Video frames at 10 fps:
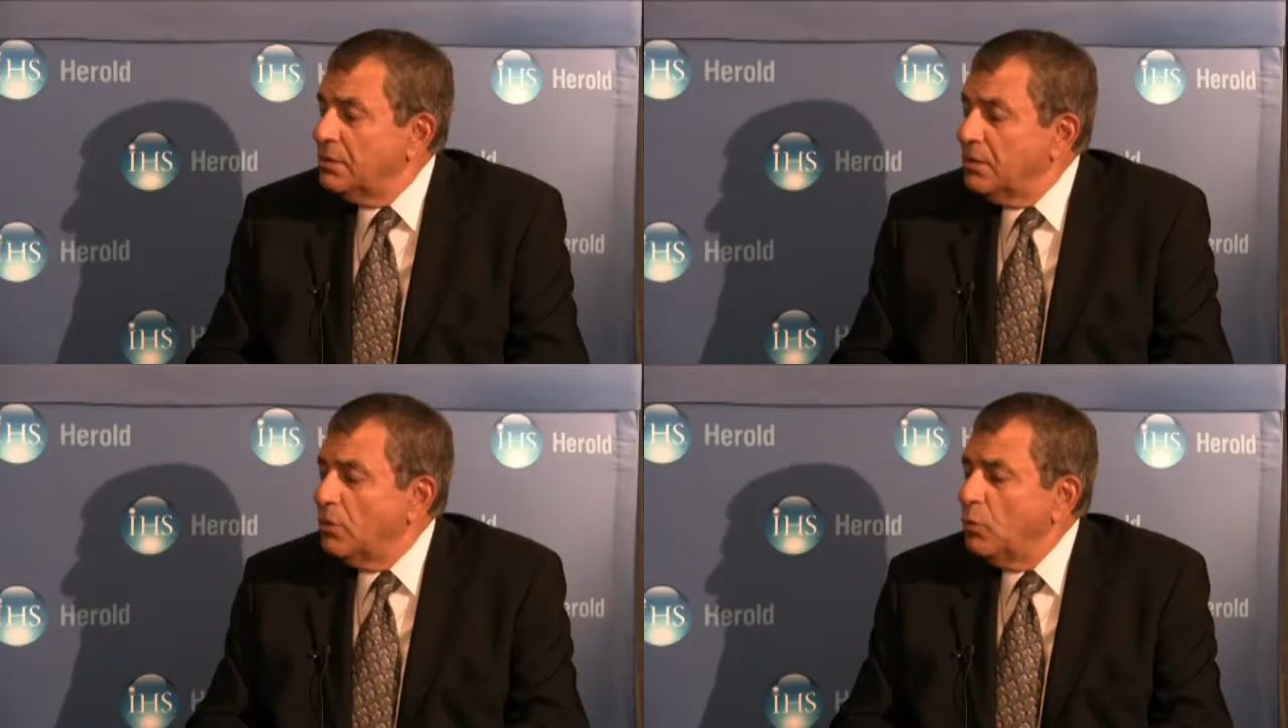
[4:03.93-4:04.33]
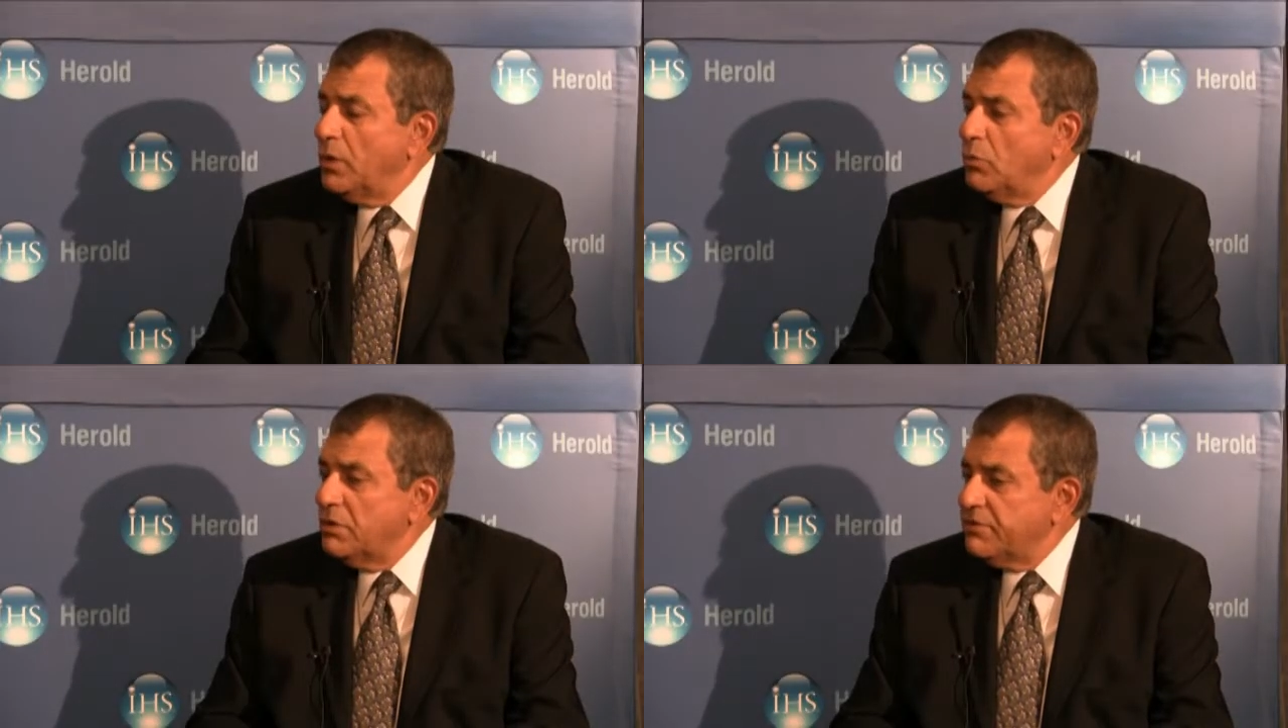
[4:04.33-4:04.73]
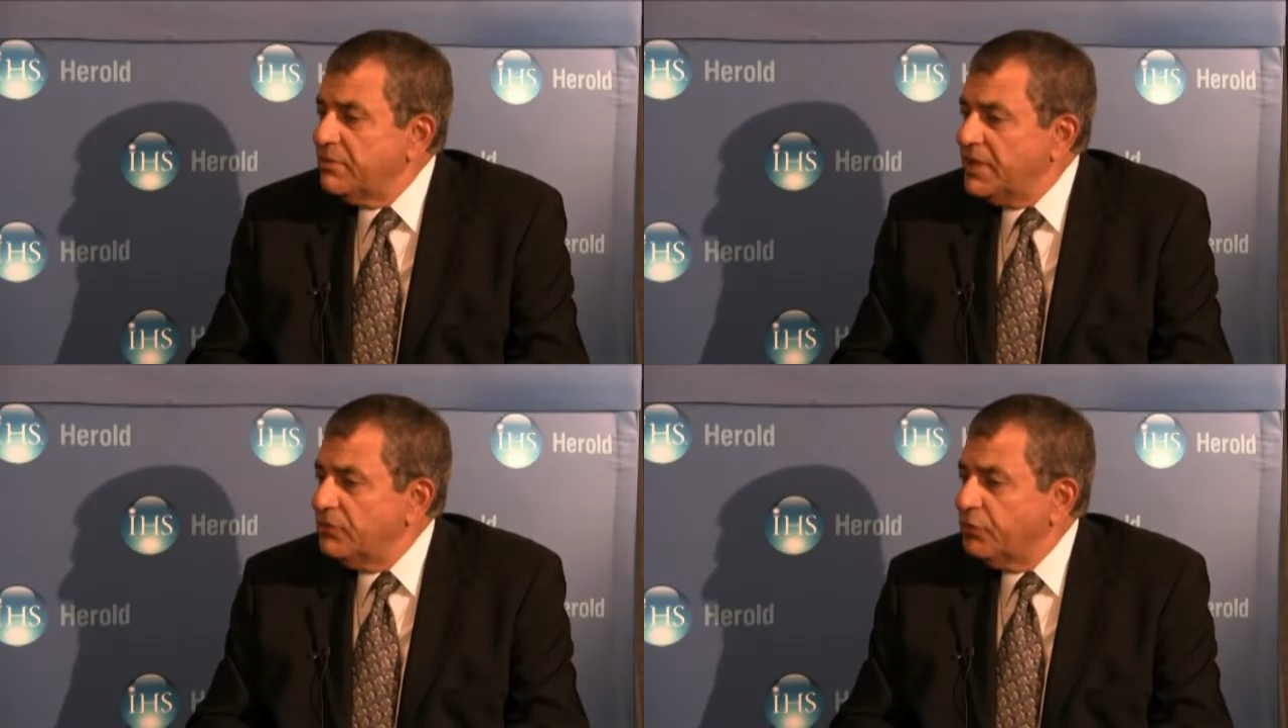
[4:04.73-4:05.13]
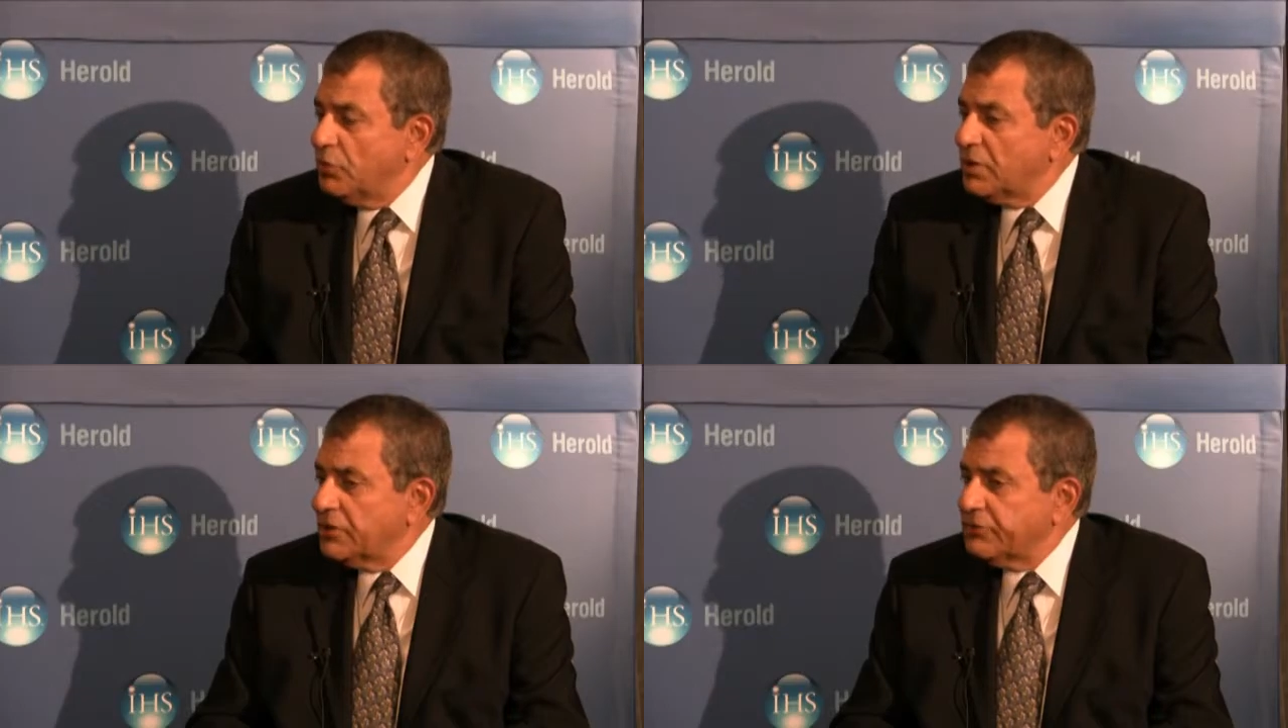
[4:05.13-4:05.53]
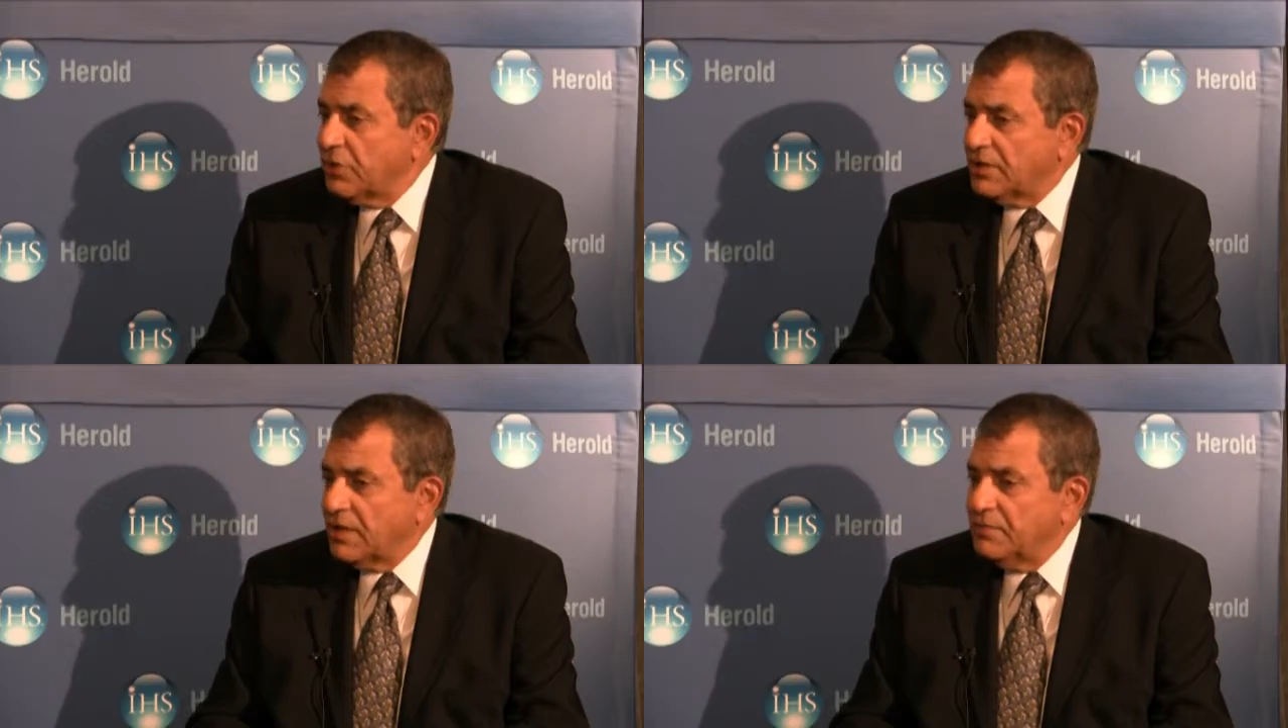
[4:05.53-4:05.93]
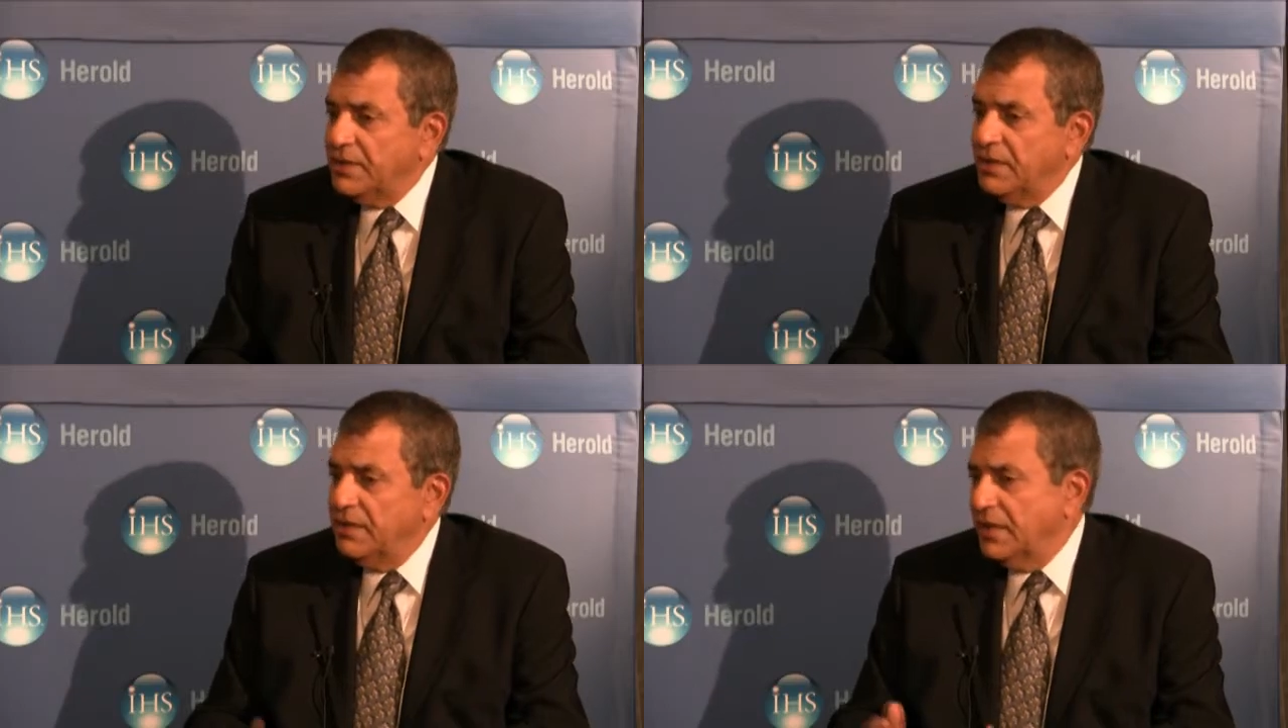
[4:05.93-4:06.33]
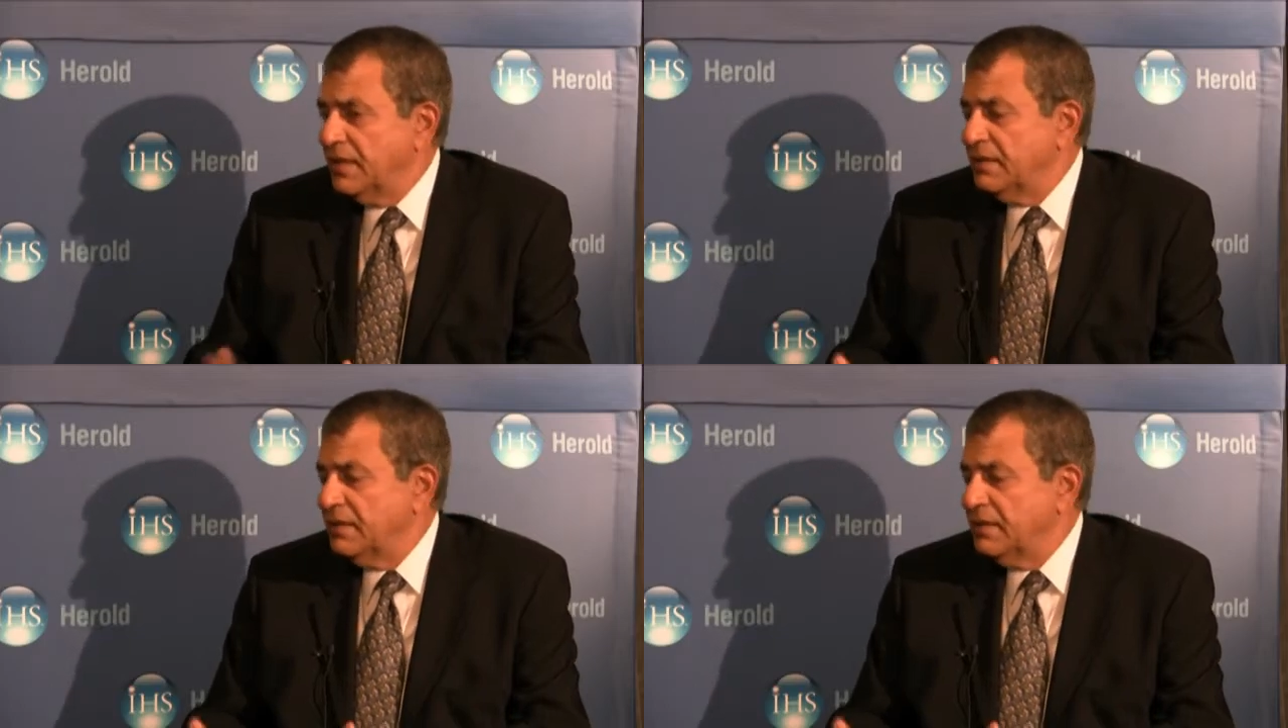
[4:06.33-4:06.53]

No, we will remain focused on Albania.